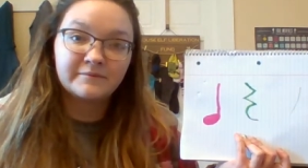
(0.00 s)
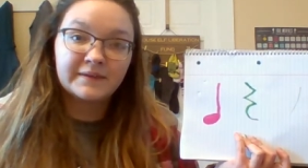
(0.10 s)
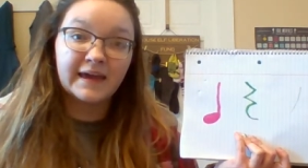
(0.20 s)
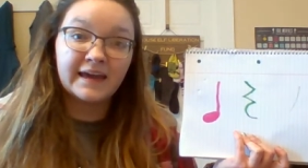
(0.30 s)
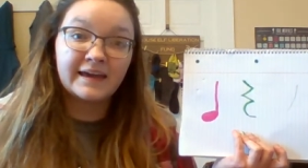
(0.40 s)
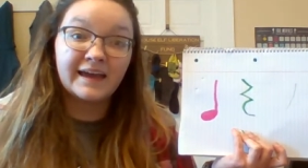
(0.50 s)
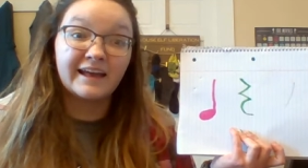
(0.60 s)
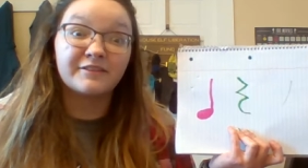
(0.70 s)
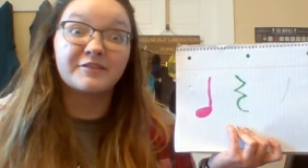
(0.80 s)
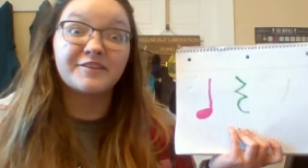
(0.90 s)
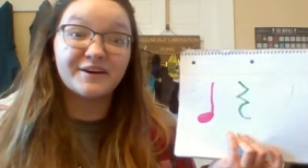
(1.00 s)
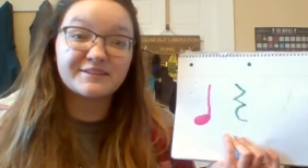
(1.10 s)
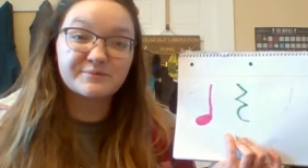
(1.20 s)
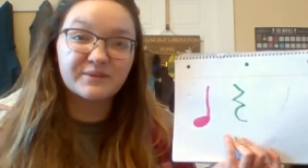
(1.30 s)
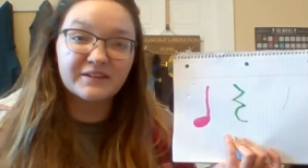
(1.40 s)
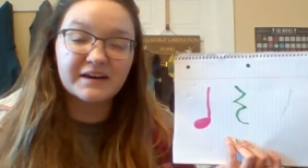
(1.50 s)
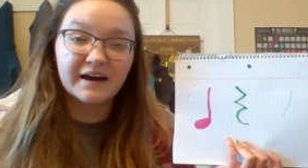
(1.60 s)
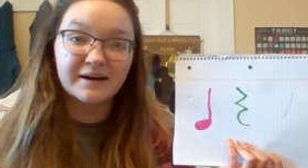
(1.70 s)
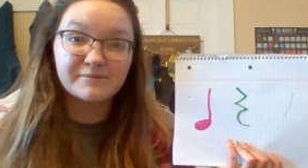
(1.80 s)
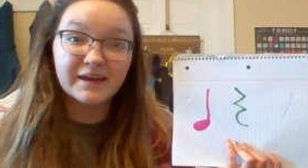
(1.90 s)
Okay, it looks really
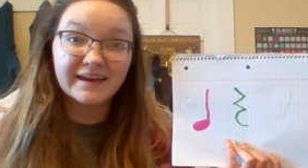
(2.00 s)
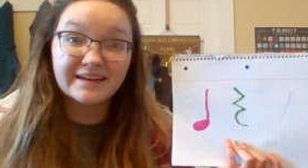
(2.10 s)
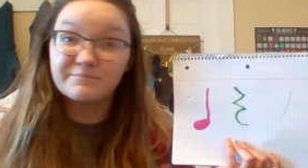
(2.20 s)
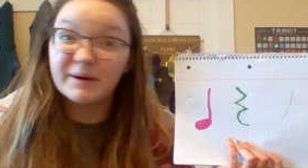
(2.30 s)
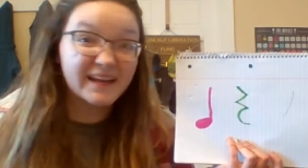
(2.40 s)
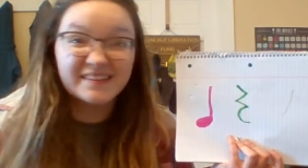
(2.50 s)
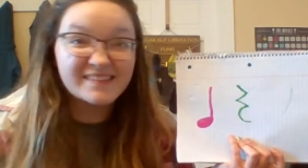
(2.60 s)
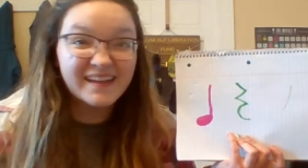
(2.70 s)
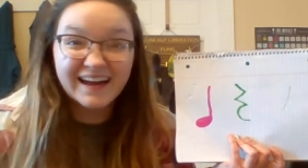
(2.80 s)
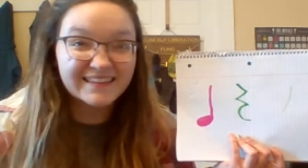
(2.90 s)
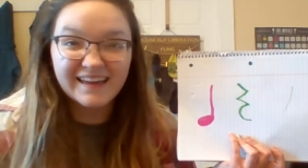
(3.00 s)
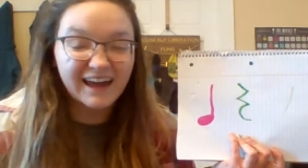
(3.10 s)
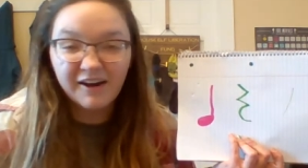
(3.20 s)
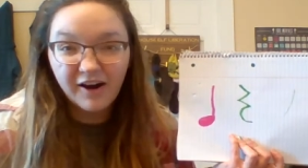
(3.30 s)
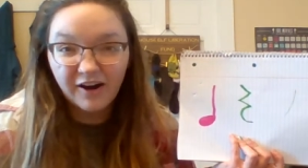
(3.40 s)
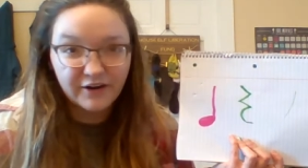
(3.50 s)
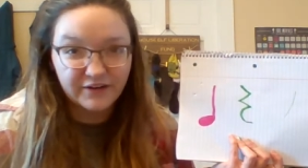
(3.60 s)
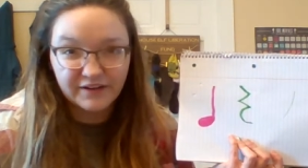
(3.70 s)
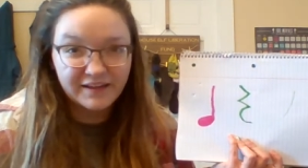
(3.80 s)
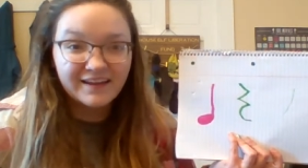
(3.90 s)
complicated, but it's not that
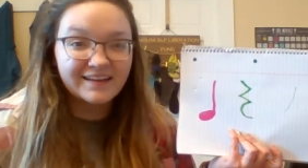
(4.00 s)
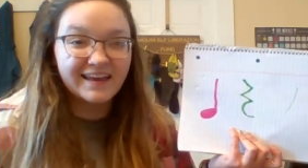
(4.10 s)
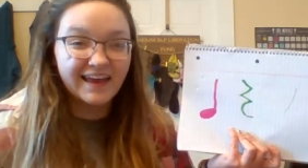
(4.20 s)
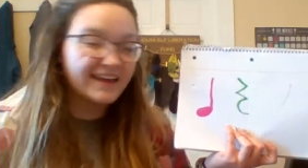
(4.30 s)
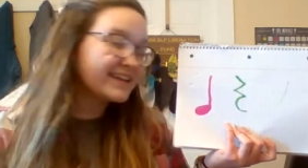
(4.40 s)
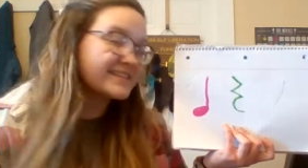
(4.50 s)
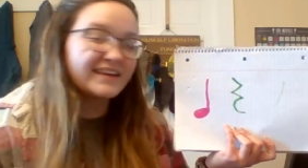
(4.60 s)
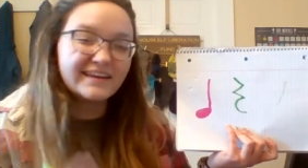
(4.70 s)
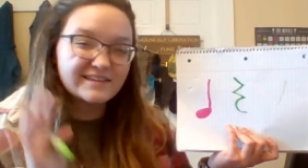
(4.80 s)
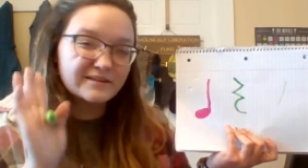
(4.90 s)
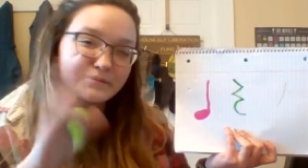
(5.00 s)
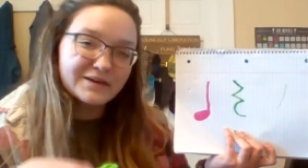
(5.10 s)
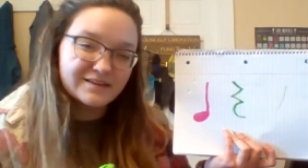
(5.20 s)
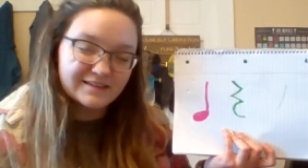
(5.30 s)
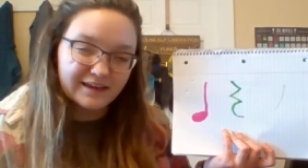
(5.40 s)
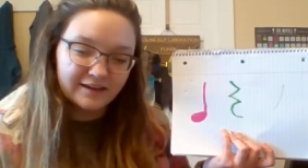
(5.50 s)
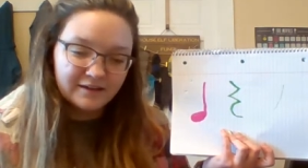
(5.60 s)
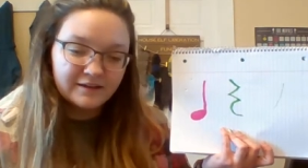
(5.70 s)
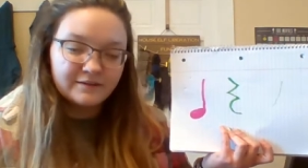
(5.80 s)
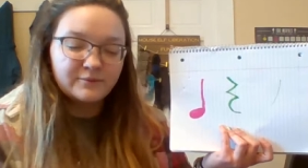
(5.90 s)
hard. Okay, it's easy peasy.
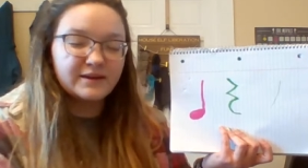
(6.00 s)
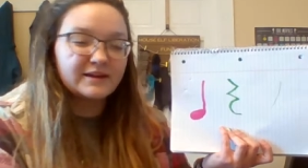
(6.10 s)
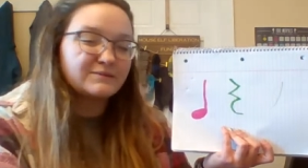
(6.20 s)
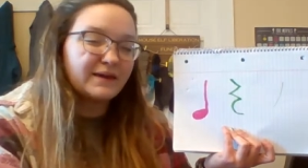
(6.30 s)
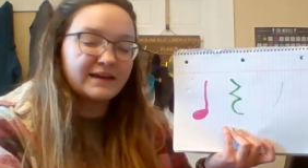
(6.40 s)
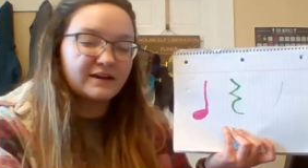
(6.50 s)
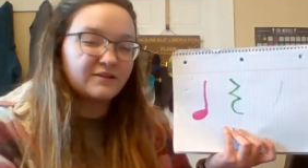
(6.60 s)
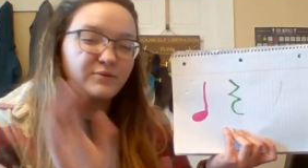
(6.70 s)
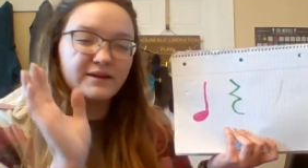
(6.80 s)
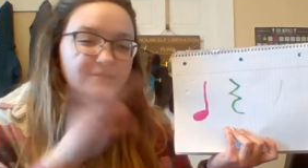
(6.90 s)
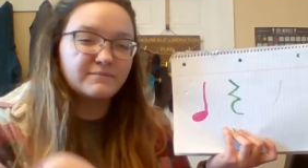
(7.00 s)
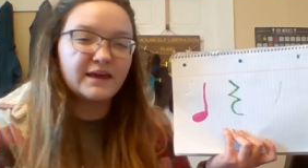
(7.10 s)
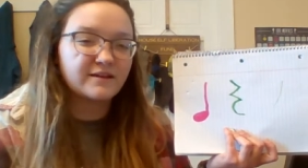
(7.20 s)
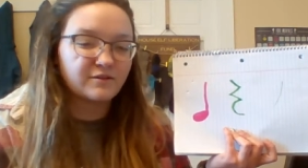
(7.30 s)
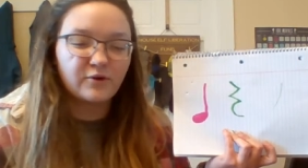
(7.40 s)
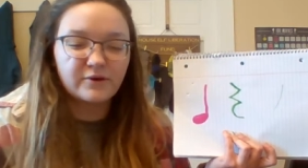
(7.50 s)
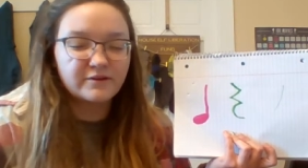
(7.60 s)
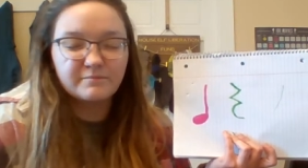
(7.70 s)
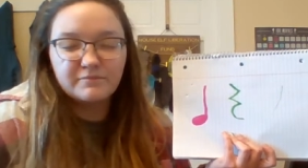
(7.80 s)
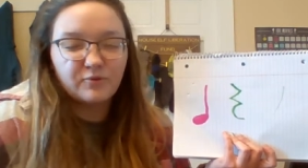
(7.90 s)
We can make quarter
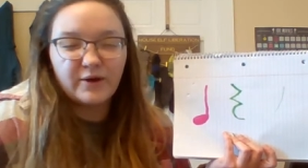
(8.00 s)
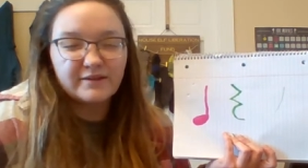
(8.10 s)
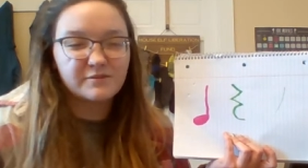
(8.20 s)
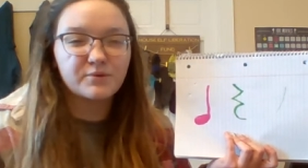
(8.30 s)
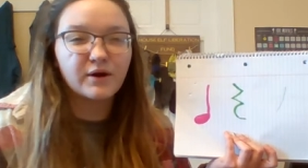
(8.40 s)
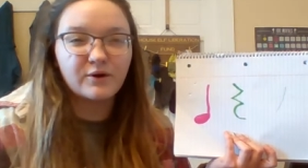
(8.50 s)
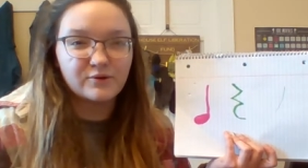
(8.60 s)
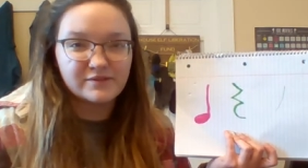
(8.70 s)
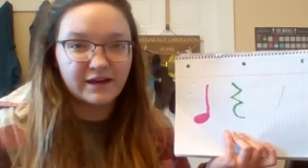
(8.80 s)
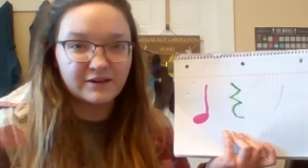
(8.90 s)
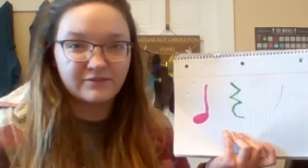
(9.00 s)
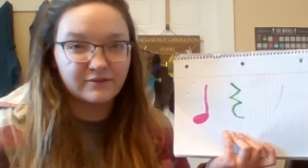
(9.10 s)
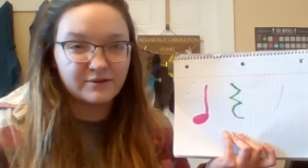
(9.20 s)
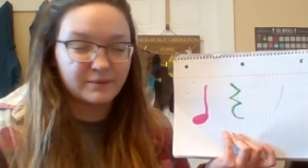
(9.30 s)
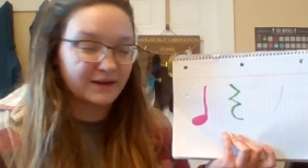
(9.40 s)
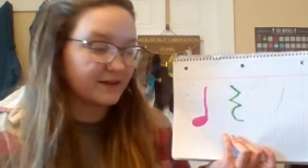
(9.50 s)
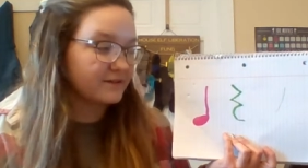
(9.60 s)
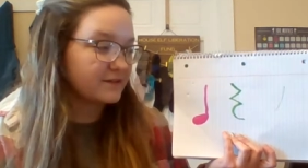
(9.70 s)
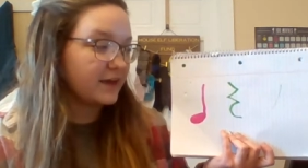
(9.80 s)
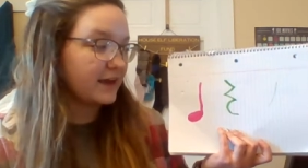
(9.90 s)
rest pros out of everybody.
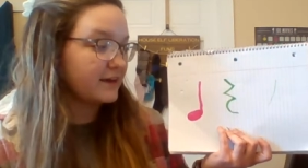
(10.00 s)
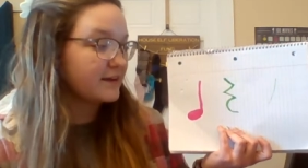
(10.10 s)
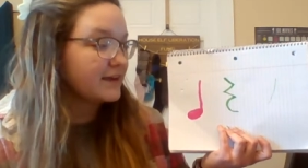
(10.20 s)
Okay,